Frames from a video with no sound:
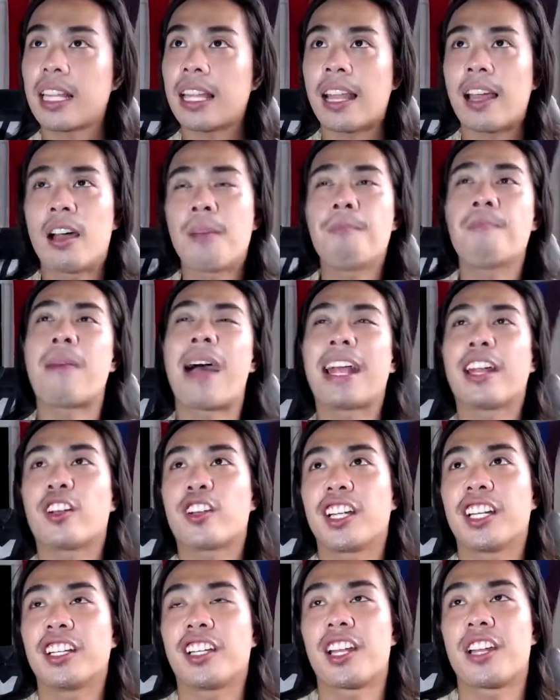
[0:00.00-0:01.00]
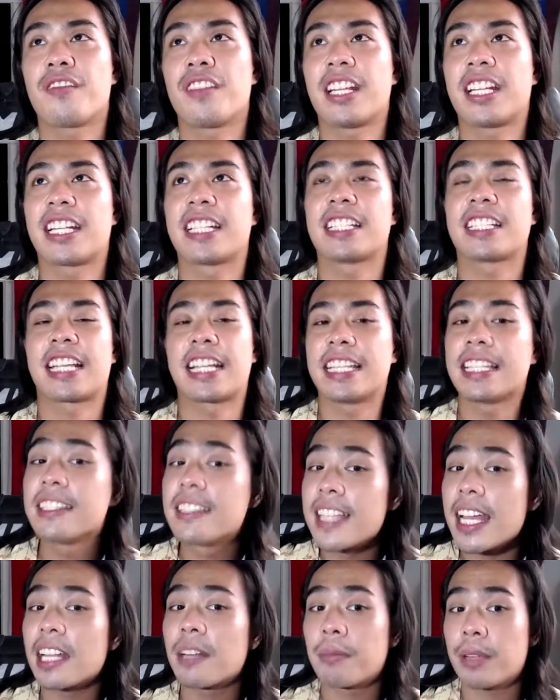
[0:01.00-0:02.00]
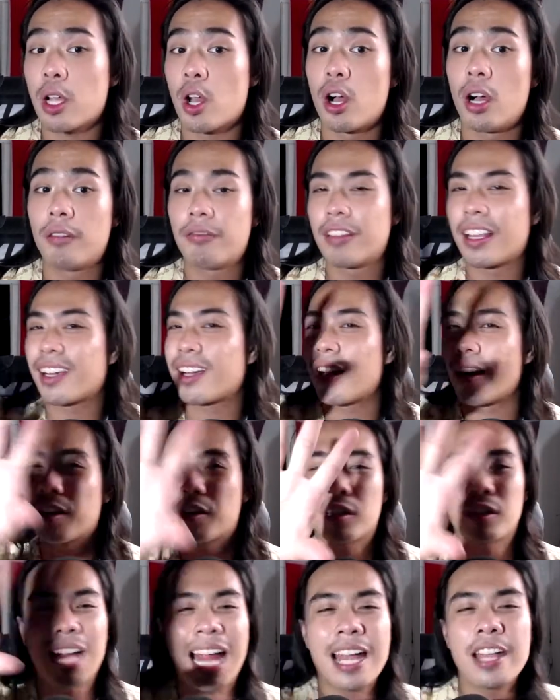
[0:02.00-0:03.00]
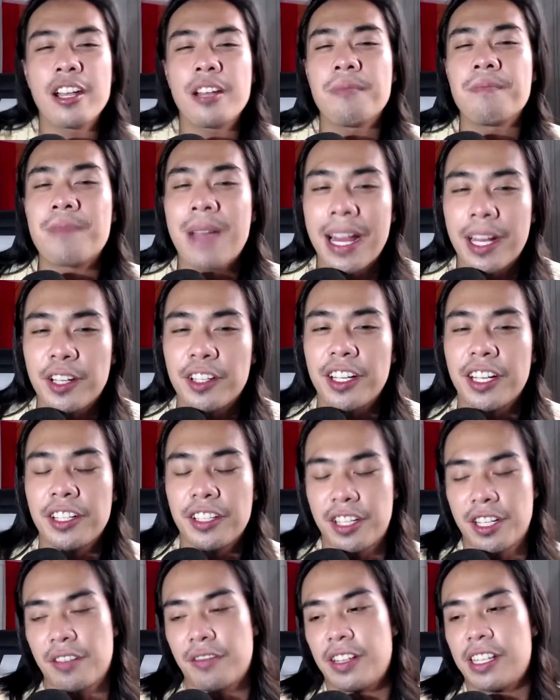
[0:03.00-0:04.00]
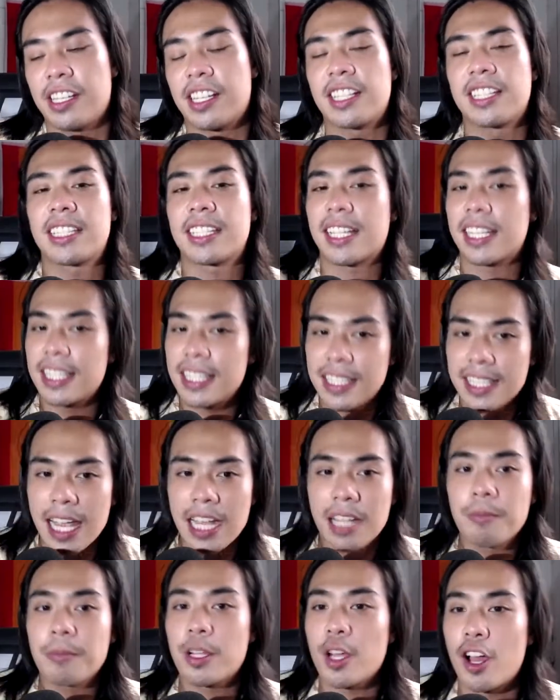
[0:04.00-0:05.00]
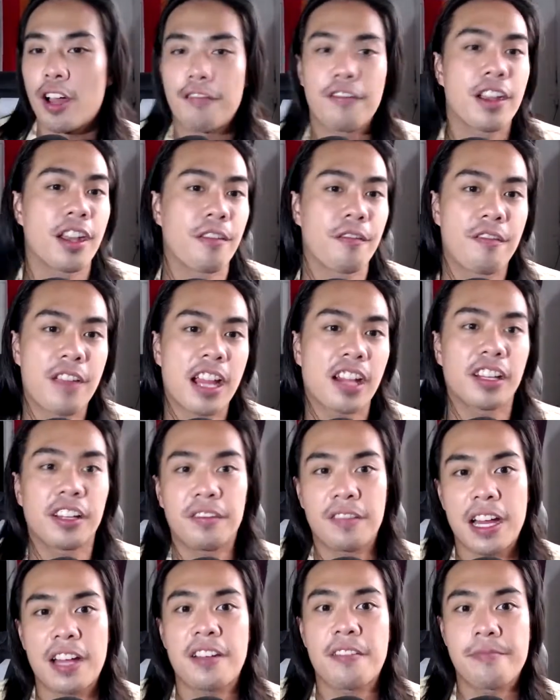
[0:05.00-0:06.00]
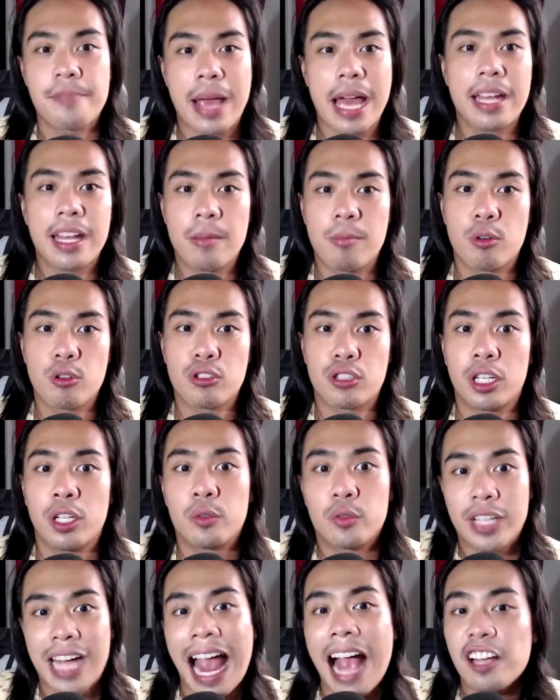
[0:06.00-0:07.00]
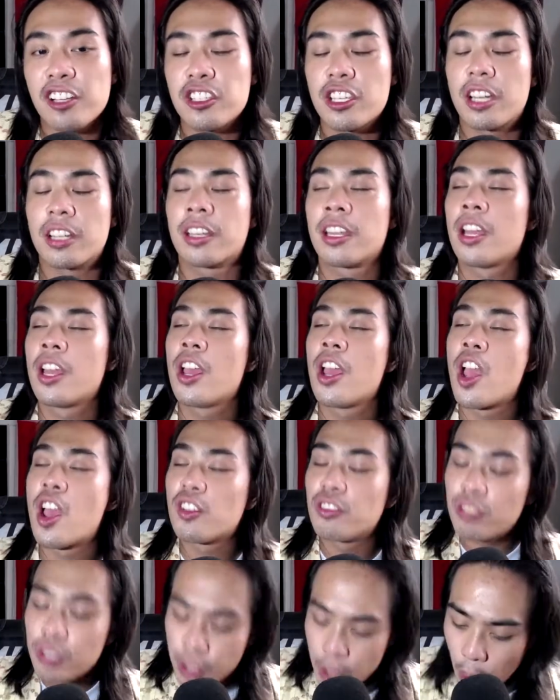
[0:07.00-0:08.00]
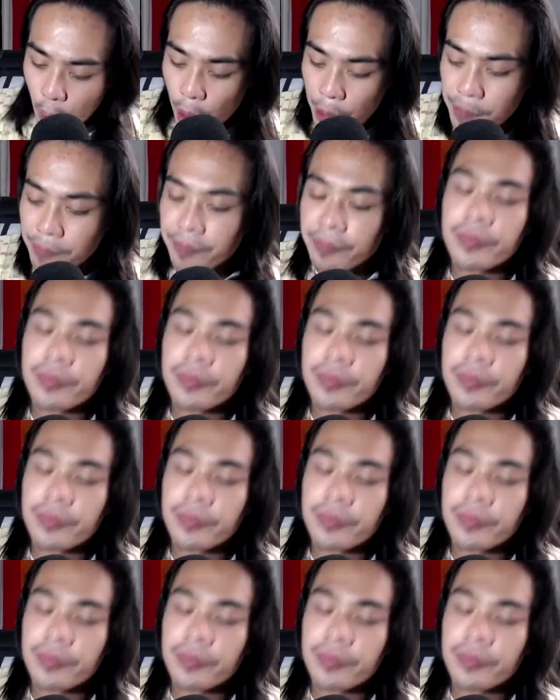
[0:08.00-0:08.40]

A minor inconvenience can set me off. Like a random minor inconvenience can set me off in a very, very bad emotional reaction. So,